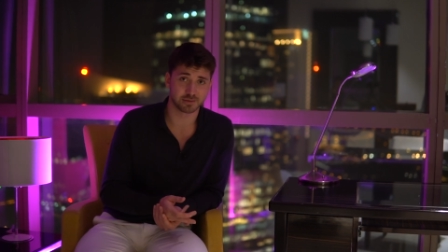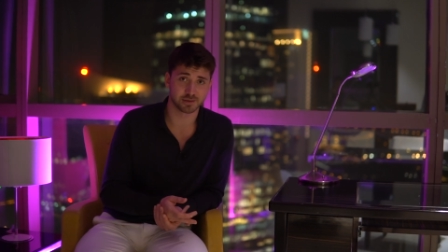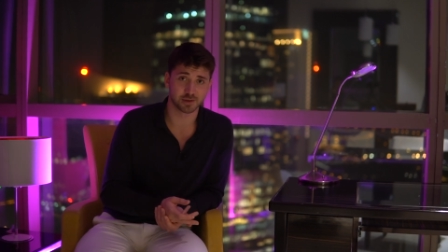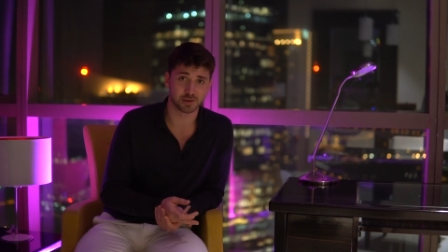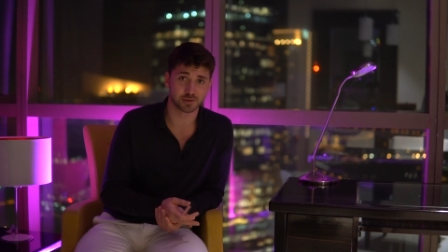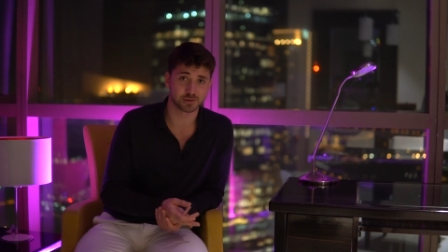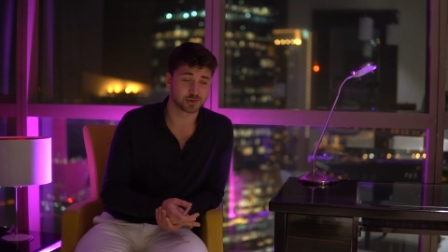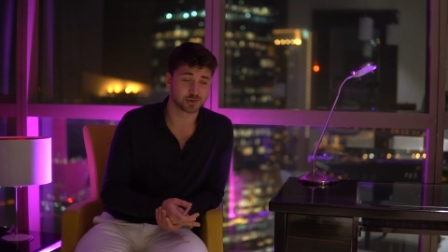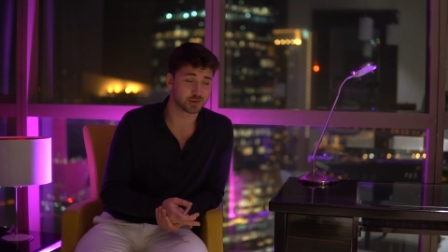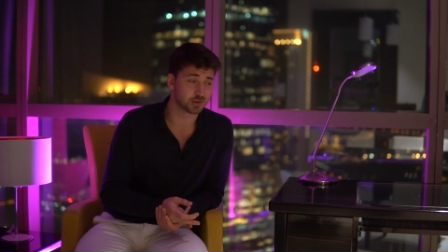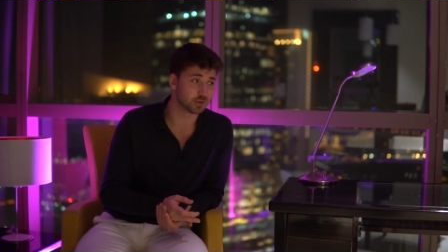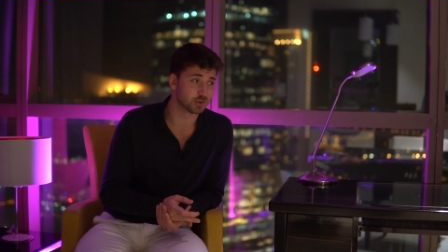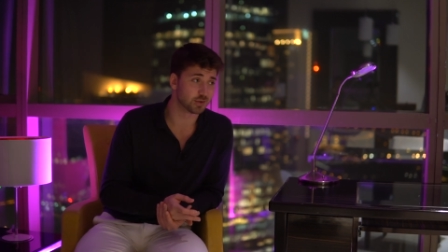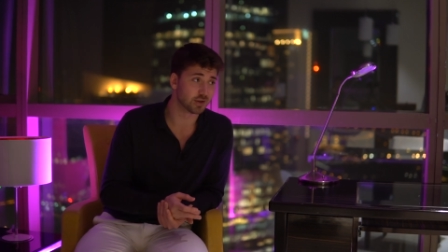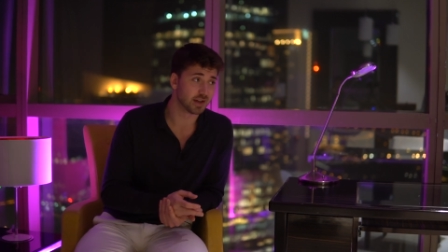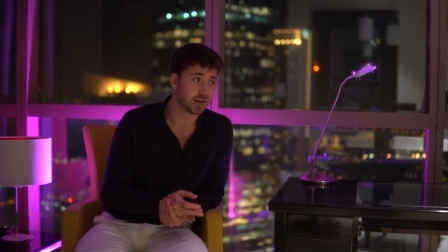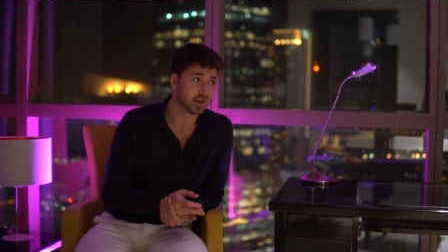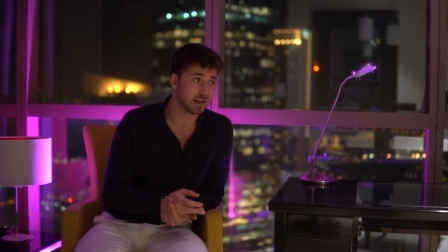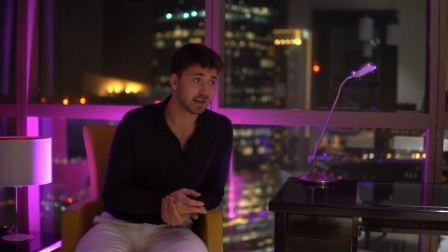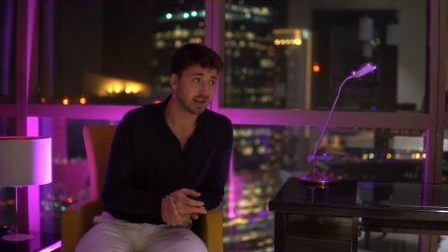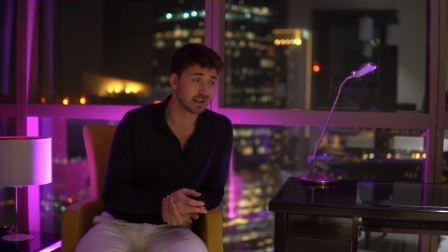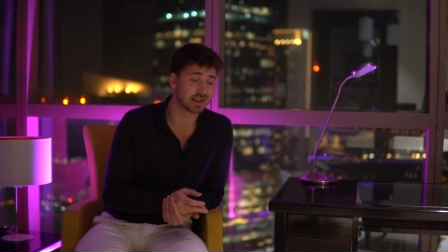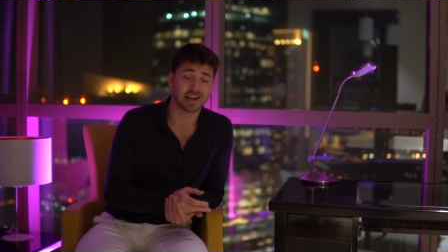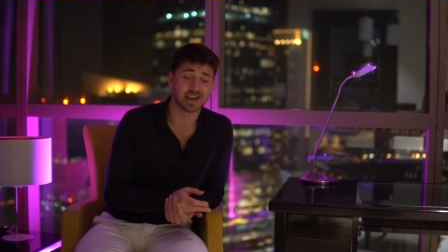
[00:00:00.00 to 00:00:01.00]
you know, to
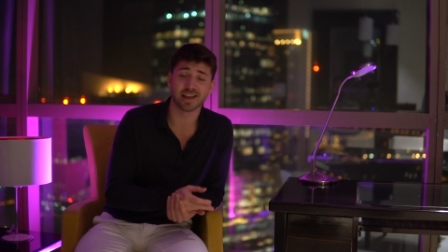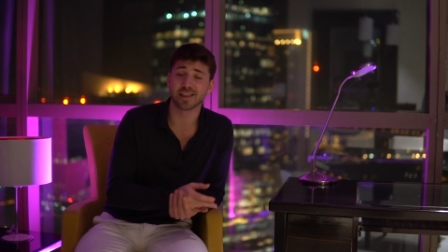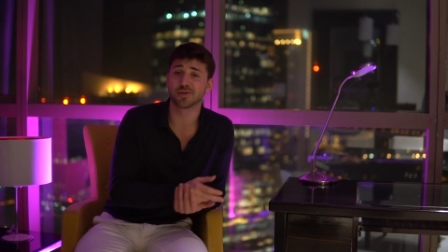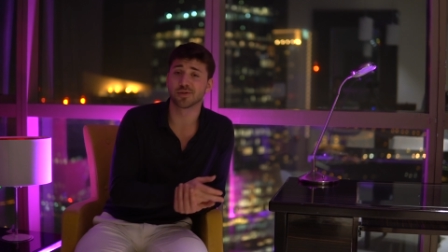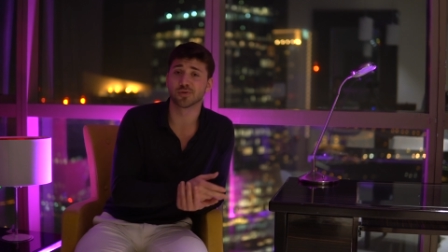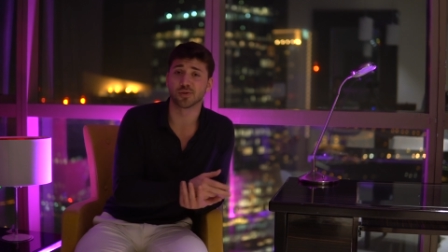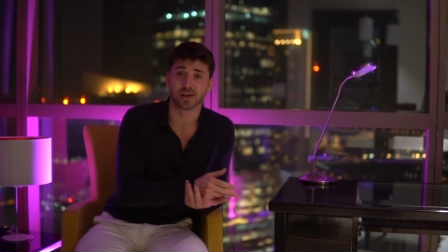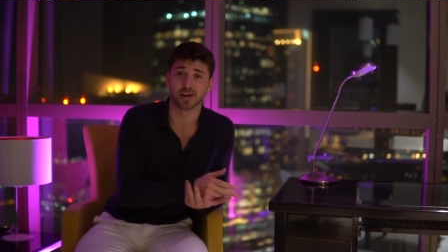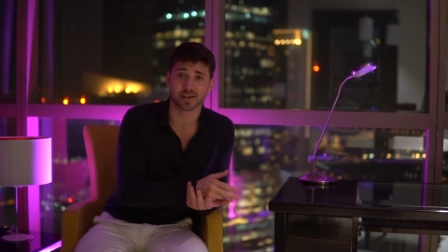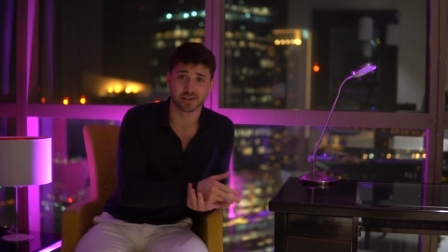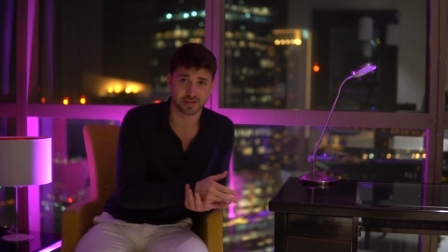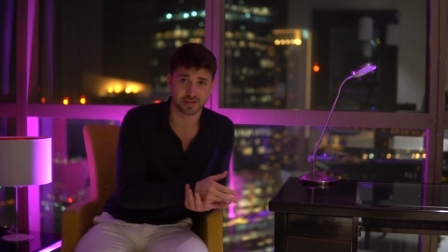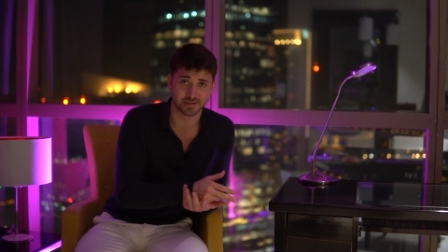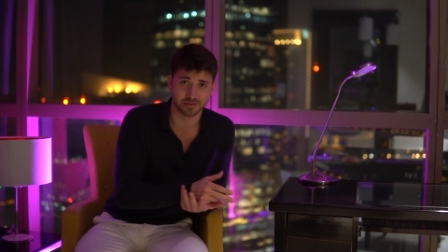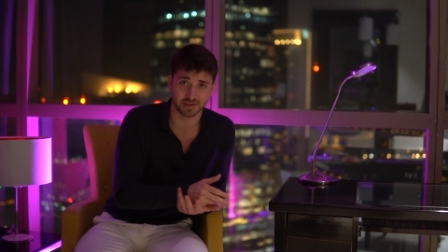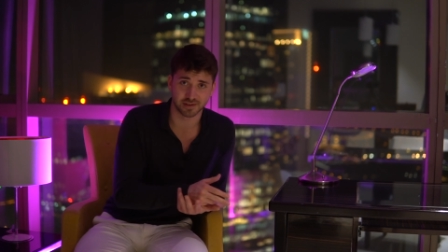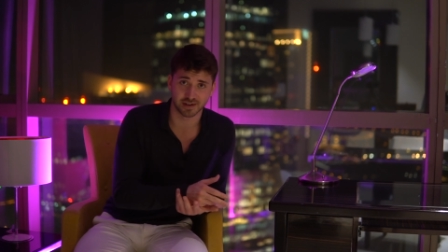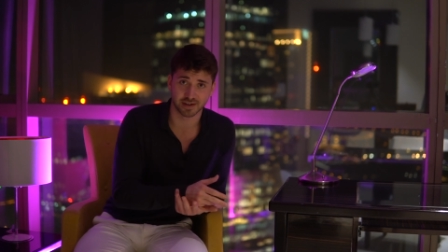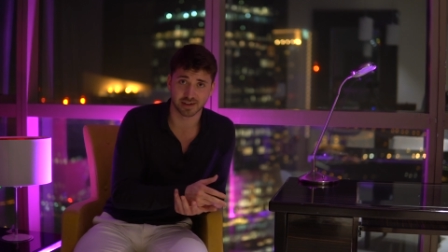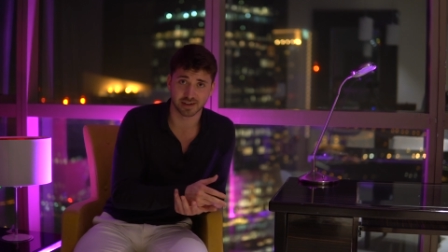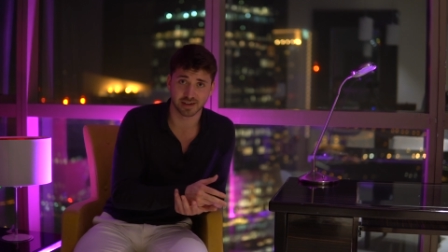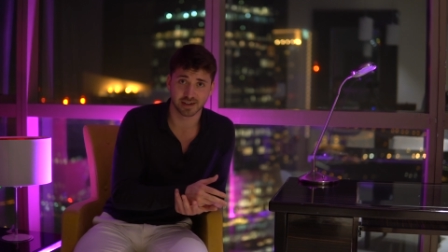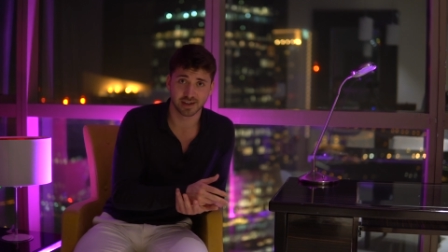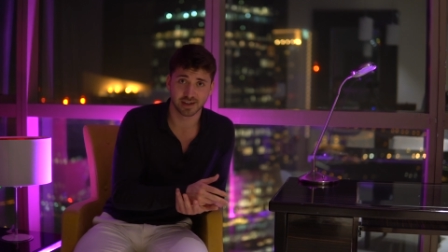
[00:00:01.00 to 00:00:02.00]
get drunk as
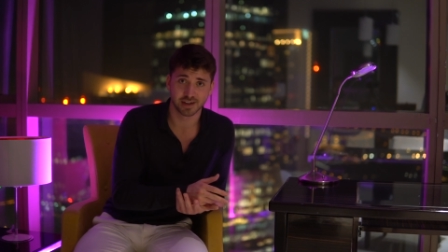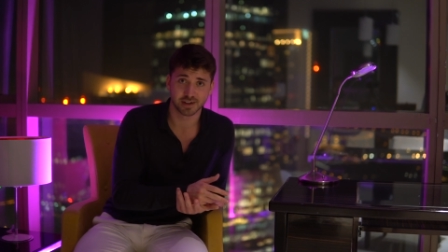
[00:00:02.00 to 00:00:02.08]
fuck,